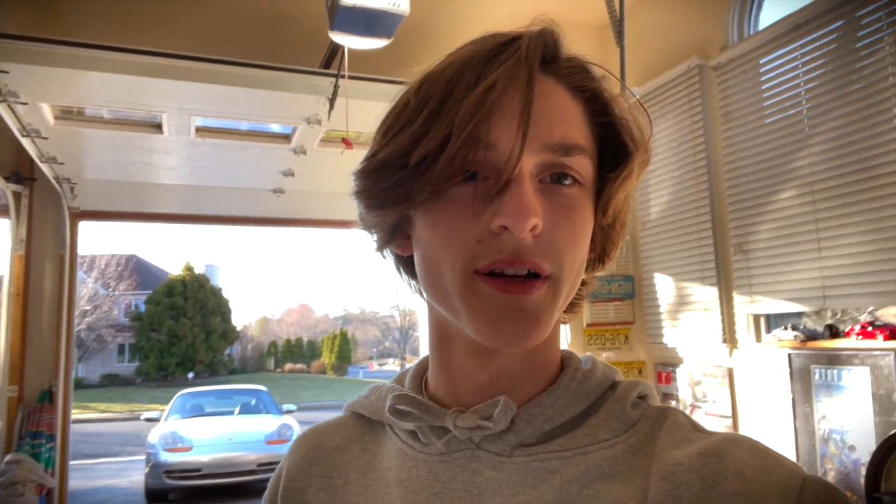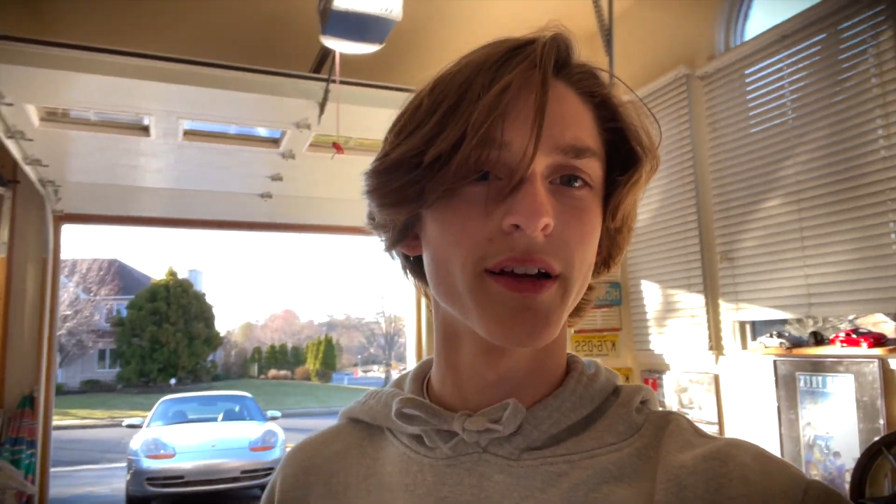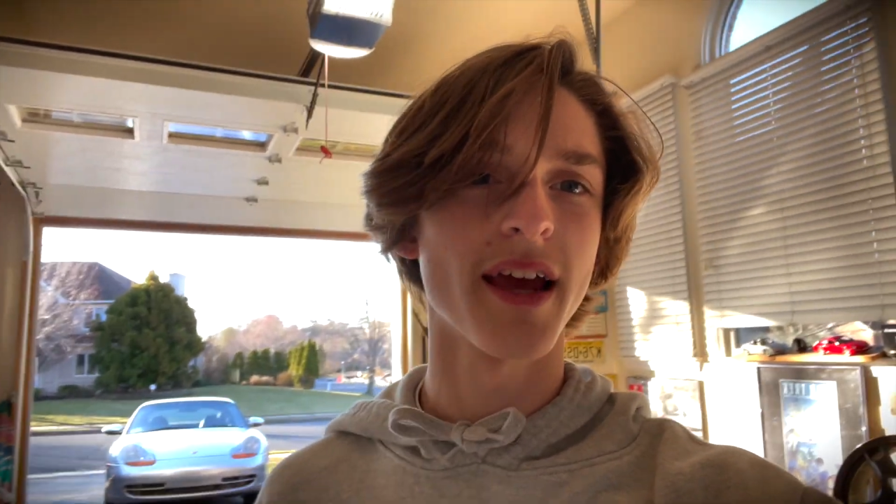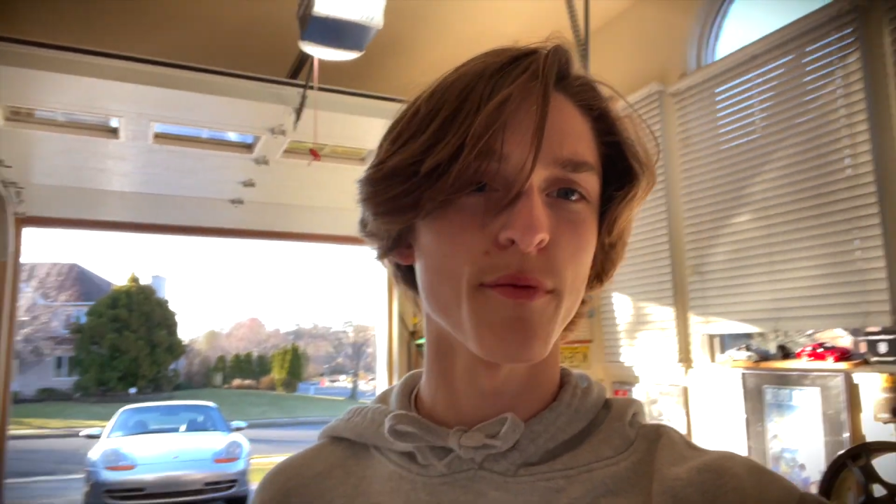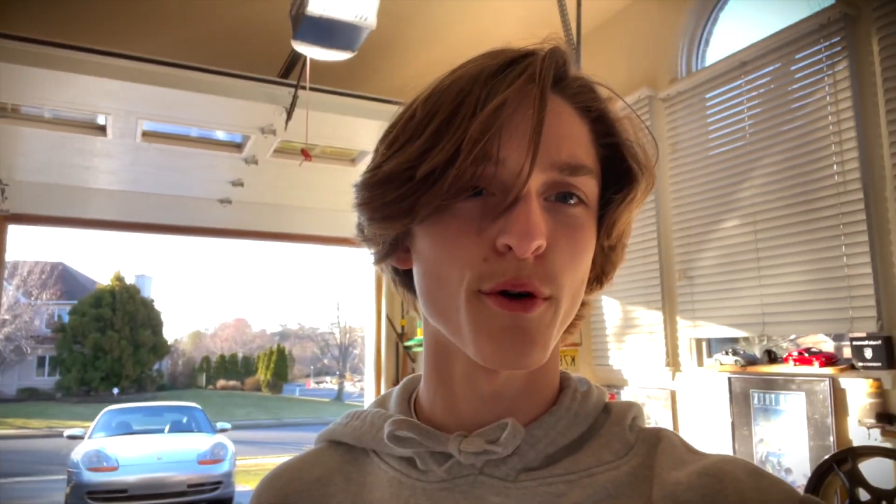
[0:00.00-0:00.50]

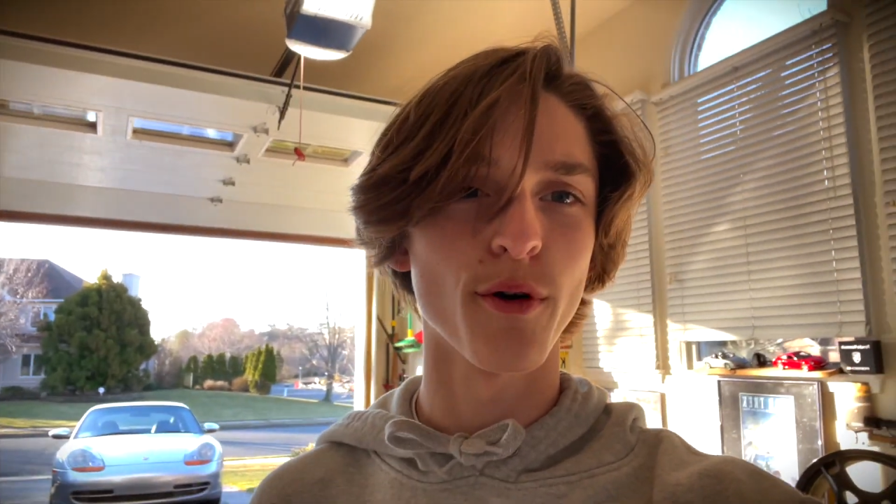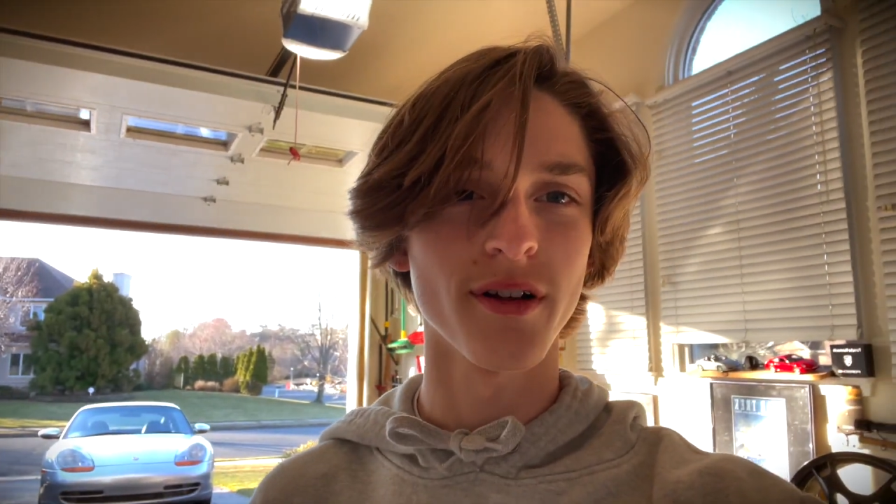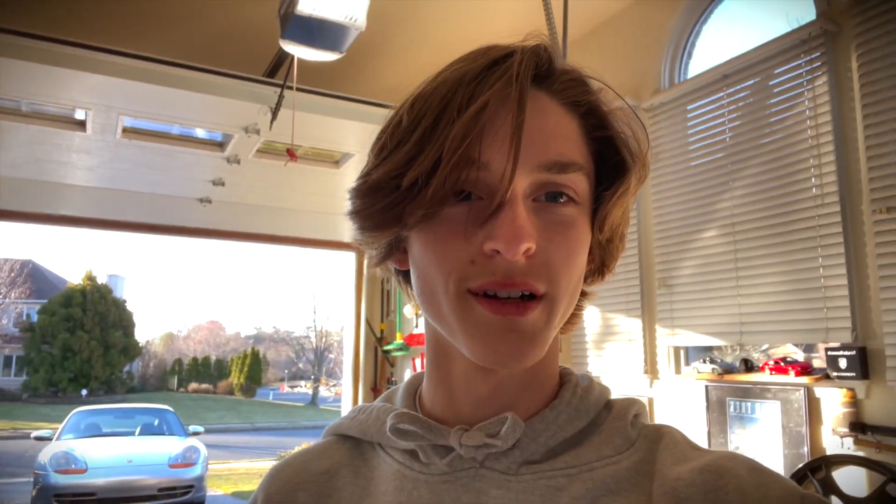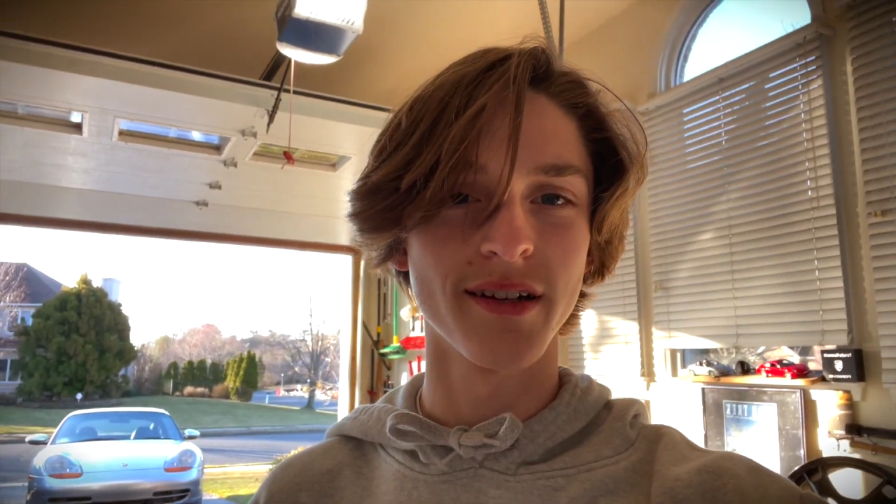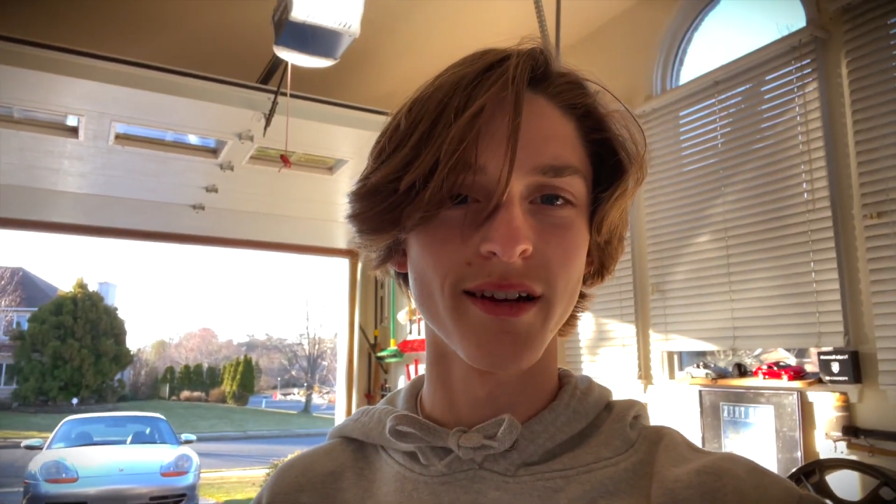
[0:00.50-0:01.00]
camera
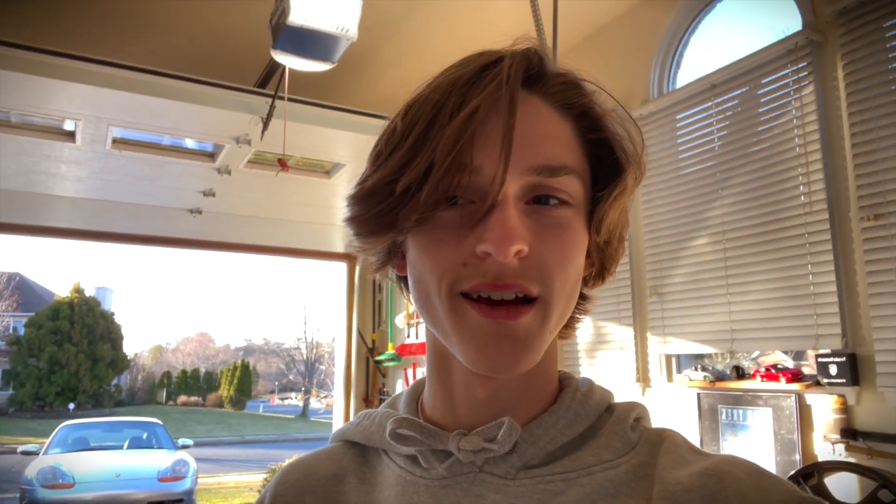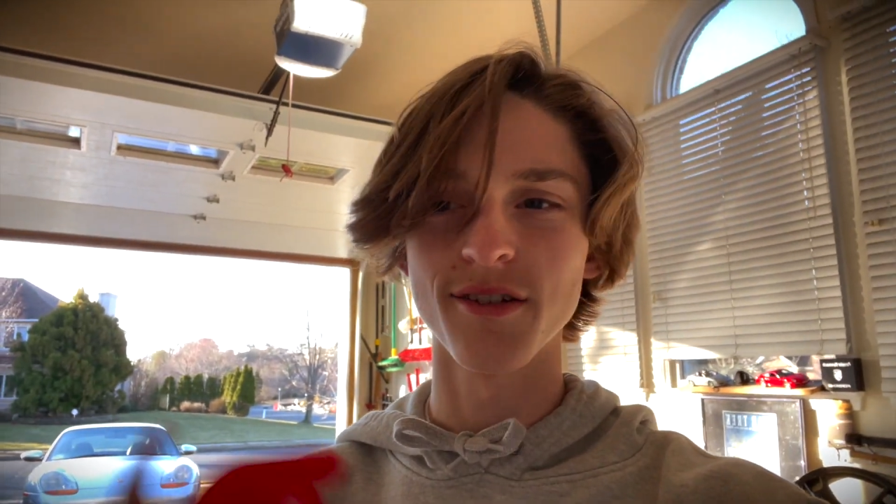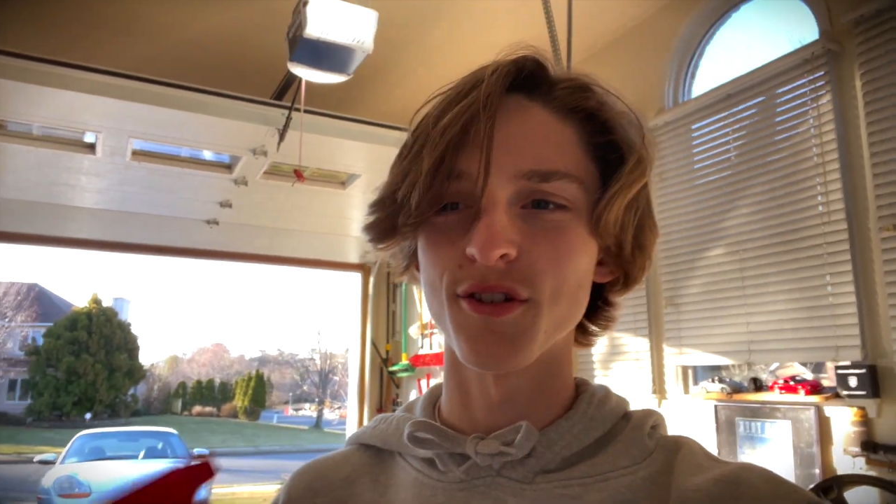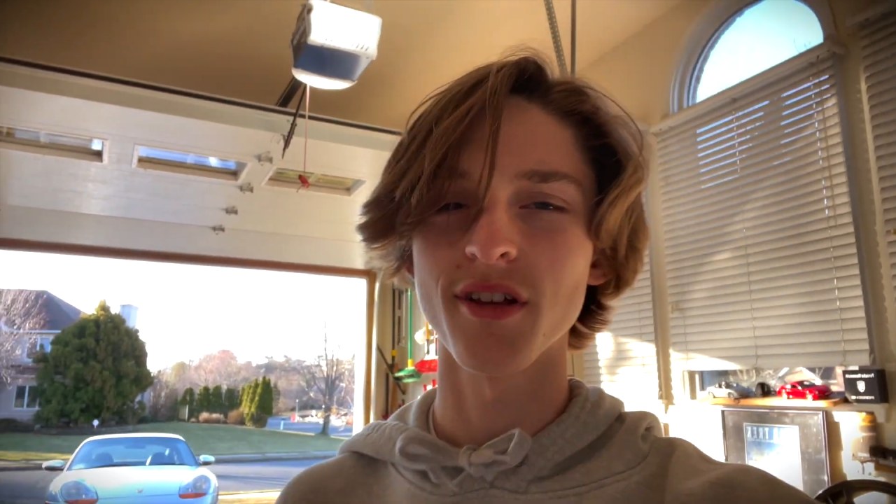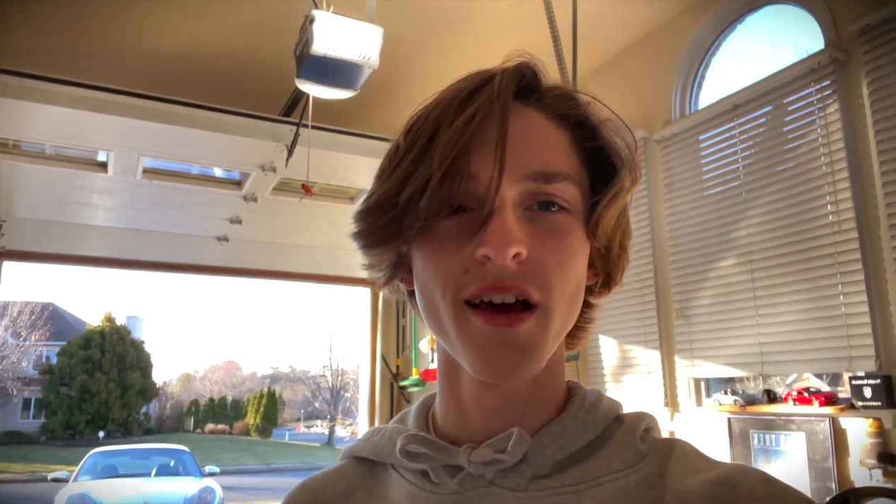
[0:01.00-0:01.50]
quality today,
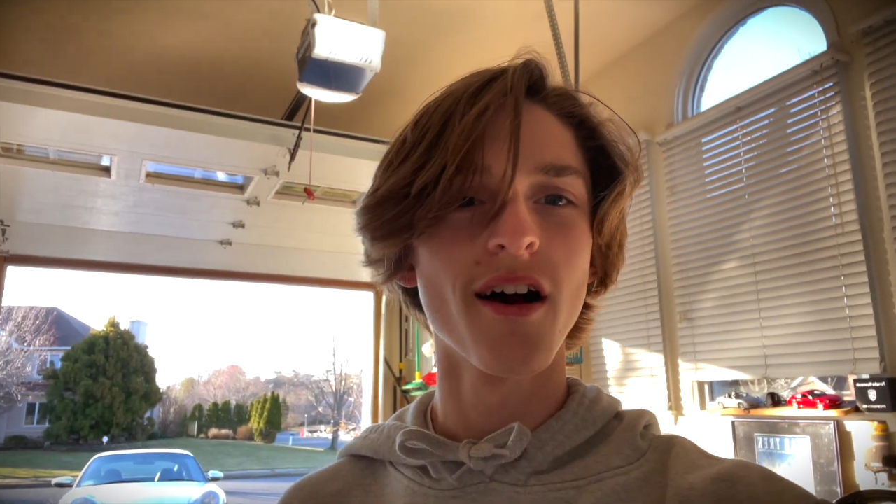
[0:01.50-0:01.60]
just